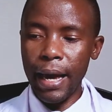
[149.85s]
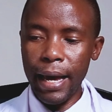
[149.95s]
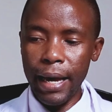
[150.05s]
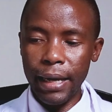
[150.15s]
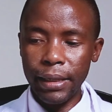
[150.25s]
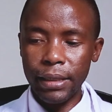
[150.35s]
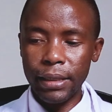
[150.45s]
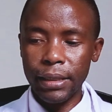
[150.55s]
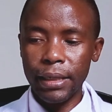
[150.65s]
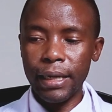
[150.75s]
Age
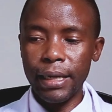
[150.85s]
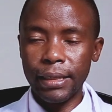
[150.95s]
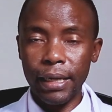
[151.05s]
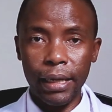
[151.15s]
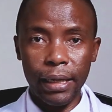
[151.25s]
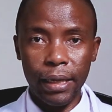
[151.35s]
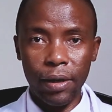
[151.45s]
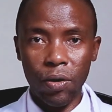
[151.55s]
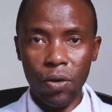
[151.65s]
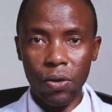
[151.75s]
is the
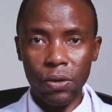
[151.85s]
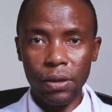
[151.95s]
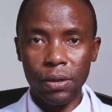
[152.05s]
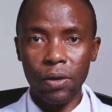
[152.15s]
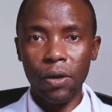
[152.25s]
leading cause